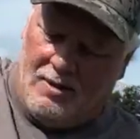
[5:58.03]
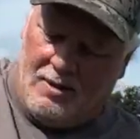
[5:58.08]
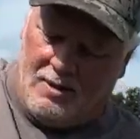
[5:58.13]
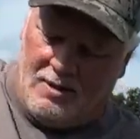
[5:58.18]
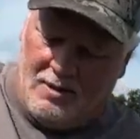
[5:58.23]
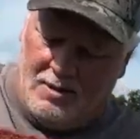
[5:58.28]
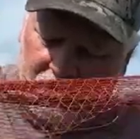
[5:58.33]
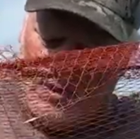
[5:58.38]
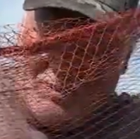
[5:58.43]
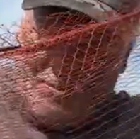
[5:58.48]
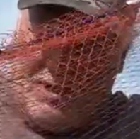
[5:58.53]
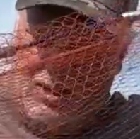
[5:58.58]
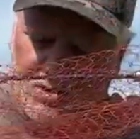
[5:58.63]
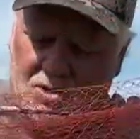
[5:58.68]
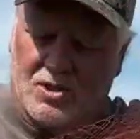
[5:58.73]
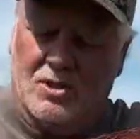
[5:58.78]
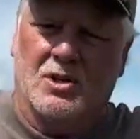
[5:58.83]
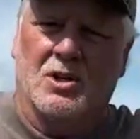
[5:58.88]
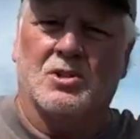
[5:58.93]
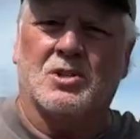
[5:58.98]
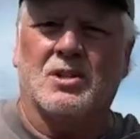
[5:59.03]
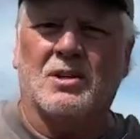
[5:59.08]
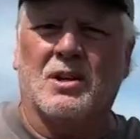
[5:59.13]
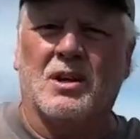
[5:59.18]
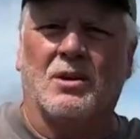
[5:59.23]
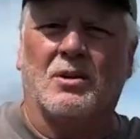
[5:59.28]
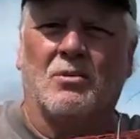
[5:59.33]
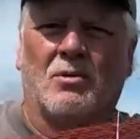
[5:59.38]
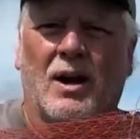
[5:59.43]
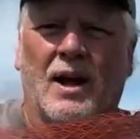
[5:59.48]
because I'm used to just
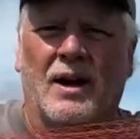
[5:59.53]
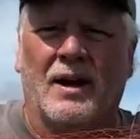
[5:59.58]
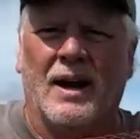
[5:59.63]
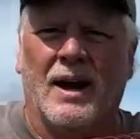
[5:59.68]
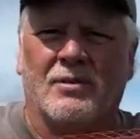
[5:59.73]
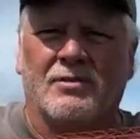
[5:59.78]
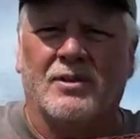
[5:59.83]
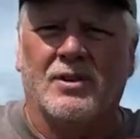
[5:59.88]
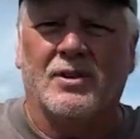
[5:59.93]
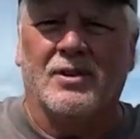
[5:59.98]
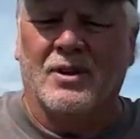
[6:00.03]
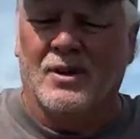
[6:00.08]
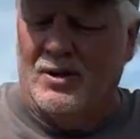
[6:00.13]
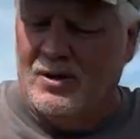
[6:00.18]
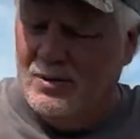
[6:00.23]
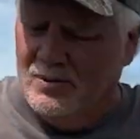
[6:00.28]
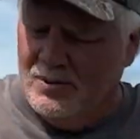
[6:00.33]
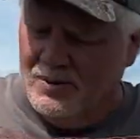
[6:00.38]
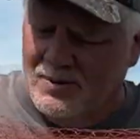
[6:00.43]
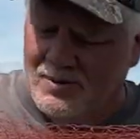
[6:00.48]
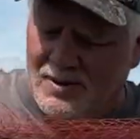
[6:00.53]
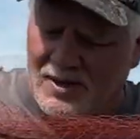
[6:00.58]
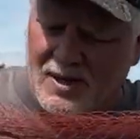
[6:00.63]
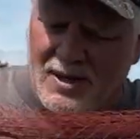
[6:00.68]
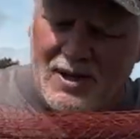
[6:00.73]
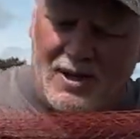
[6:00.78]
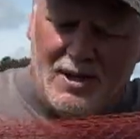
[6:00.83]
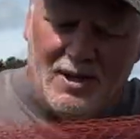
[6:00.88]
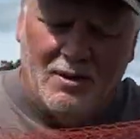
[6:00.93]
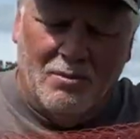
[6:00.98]
getting right after it,
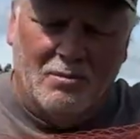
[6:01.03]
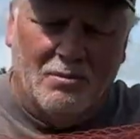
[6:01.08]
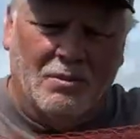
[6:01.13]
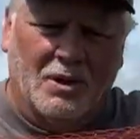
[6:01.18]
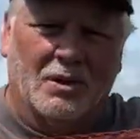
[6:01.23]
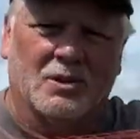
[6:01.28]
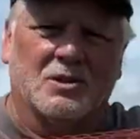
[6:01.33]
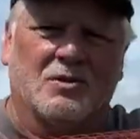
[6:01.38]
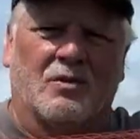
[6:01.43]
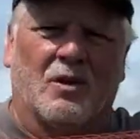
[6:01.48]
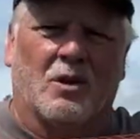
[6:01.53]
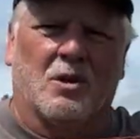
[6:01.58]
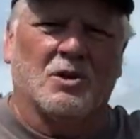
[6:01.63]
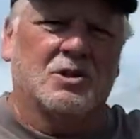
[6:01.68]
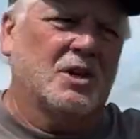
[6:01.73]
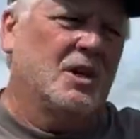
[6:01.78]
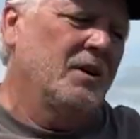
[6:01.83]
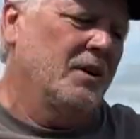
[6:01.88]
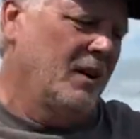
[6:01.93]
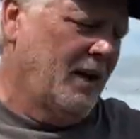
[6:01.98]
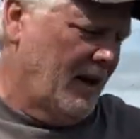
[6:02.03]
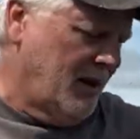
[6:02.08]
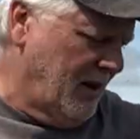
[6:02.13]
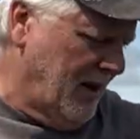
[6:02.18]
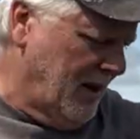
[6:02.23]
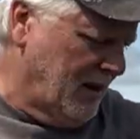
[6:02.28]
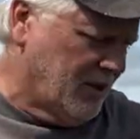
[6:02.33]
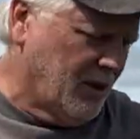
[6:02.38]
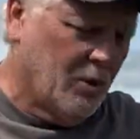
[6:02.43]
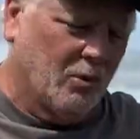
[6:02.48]
but as far as getting
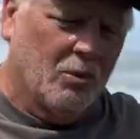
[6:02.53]
out there